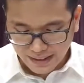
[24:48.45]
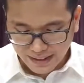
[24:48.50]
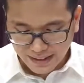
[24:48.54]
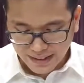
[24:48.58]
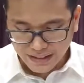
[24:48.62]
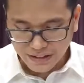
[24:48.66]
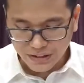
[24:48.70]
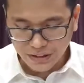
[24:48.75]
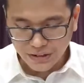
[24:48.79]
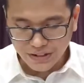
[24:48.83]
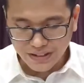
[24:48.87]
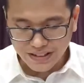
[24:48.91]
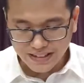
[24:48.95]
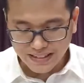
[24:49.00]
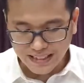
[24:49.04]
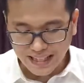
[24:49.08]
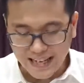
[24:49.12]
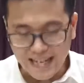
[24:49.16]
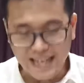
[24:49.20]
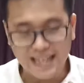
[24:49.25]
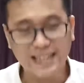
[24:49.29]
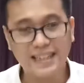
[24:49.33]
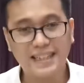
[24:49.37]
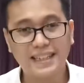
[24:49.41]
is
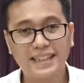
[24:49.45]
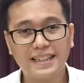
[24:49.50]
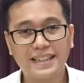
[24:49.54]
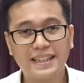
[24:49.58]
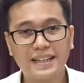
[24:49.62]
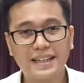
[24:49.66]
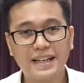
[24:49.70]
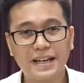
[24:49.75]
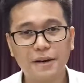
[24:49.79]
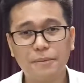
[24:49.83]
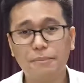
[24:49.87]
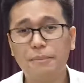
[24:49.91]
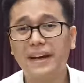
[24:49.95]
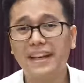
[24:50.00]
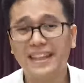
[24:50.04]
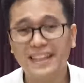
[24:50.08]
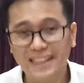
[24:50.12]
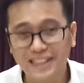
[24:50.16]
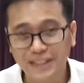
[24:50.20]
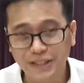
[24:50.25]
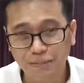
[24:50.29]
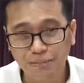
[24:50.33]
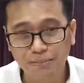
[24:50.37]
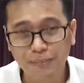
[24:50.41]
sustained by
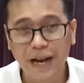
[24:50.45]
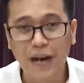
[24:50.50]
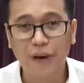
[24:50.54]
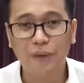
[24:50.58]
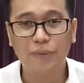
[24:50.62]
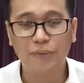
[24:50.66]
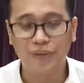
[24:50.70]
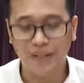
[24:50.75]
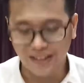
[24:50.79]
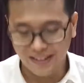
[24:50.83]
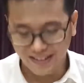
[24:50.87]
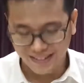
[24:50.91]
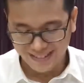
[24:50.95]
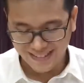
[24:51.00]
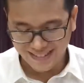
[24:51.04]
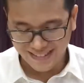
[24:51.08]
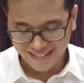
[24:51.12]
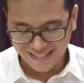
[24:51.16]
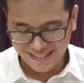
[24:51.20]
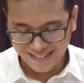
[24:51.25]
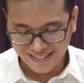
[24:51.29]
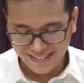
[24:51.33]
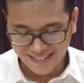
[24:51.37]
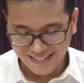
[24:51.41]
His power.
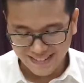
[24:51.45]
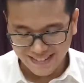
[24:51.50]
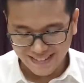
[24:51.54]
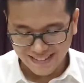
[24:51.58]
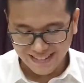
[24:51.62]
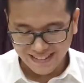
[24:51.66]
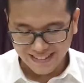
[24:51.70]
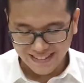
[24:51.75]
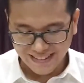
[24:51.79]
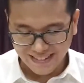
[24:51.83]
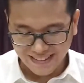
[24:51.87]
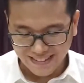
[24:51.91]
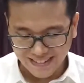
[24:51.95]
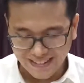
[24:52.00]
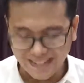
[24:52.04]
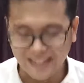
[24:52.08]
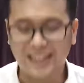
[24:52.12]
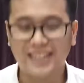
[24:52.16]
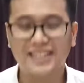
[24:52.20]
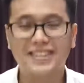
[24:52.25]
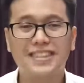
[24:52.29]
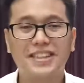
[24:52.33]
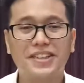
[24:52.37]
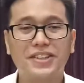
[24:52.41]

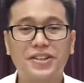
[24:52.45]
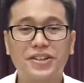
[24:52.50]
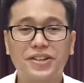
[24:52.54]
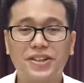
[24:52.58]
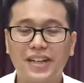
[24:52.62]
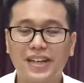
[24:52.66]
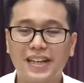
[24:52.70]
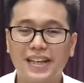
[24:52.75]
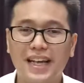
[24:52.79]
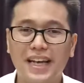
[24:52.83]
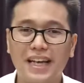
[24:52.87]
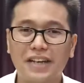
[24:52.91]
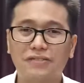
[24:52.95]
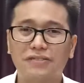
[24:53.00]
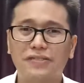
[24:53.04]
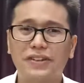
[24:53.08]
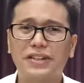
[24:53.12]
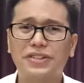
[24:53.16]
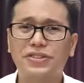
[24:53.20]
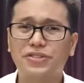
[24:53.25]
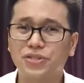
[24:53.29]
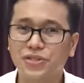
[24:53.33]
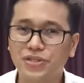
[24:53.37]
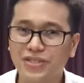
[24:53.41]
God's eternal life
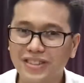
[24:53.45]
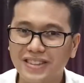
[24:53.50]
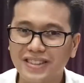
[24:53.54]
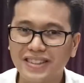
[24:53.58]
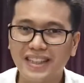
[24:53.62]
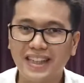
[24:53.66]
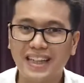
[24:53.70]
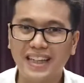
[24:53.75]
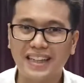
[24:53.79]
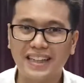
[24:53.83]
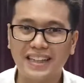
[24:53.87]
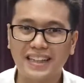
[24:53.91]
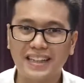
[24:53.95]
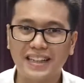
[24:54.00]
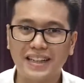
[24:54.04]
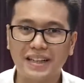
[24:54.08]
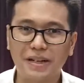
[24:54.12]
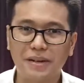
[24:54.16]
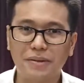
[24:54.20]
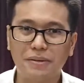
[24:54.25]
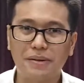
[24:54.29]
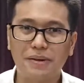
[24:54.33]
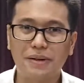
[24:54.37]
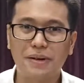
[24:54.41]
is sustained
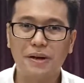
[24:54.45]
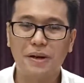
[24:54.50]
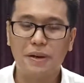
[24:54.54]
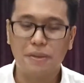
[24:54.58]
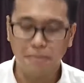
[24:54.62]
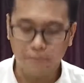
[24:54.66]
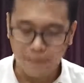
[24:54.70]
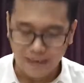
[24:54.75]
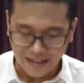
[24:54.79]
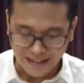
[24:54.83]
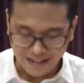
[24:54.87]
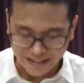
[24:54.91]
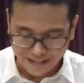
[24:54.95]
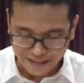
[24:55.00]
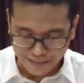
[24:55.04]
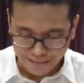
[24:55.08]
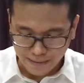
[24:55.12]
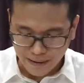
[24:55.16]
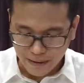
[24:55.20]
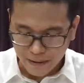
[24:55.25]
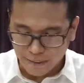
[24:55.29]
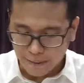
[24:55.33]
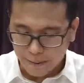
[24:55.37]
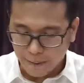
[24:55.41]
by his
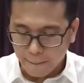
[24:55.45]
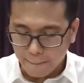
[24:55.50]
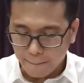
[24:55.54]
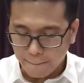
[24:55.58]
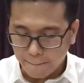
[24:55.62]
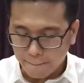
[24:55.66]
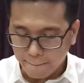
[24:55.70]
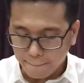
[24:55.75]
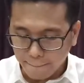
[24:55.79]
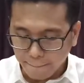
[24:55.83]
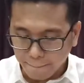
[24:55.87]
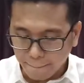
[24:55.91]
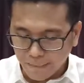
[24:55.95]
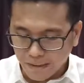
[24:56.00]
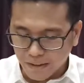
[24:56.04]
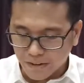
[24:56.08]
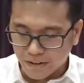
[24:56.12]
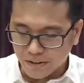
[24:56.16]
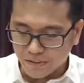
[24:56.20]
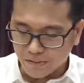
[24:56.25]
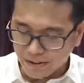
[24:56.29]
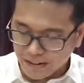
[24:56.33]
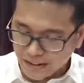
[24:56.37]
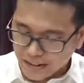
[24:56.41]
power.
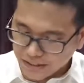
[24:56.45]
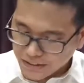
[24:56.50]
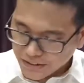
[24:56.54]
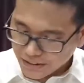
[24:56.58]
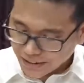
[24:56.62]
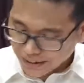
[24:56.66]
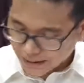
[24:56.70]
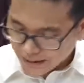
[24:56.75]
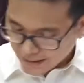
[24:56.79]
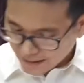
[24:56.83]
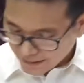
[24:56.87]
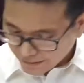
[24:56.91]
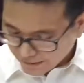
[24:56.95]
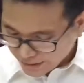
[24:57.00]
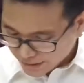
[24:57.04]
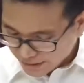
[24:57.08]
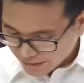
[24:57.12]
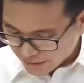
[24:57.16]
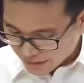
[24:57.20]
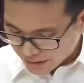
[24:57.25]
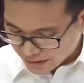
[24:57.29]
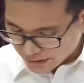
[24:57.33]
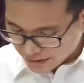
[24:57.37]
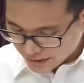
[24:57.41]
Revelation
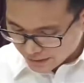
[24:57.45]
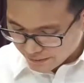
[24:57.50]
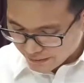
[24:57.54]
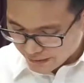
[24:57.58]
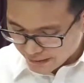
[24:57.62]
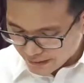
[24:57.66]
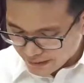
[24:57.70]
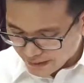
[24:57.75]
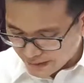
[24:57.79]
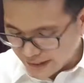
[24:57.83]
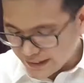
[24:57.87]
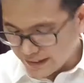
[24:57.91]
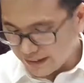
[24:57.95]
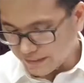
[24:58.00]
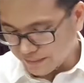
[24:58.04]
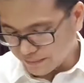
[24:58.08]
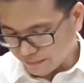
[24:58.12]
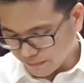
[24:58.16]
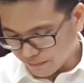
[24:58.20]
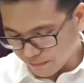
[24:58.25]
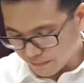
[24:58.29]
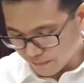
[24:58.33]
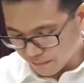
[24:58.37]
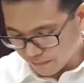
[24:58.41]
11, verse 17,
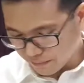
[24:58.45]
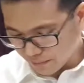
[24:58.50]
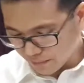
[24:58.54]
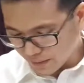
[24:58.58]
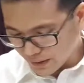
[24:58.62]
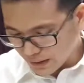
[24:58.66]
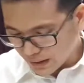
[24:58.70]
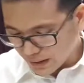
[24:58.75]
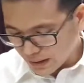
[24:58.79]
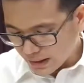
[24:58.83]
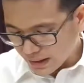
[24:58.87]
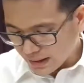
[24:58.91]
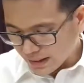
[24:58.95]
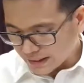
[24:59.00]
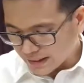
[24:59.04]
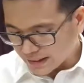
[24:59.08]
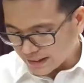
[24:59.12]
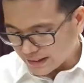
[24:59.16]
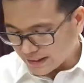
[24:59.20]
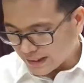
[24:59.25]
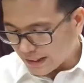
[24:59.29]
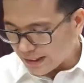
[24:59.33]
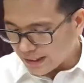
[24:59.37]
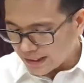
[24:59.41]

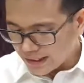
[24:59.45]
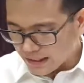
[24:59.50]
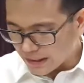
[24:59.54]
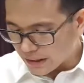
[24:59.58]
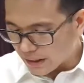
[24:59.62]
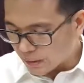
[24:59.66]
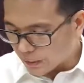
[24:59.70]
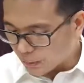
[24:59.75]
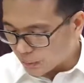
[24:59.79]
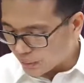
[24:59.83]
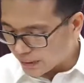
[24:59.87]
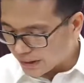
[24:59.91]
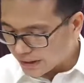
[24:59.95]
saying, We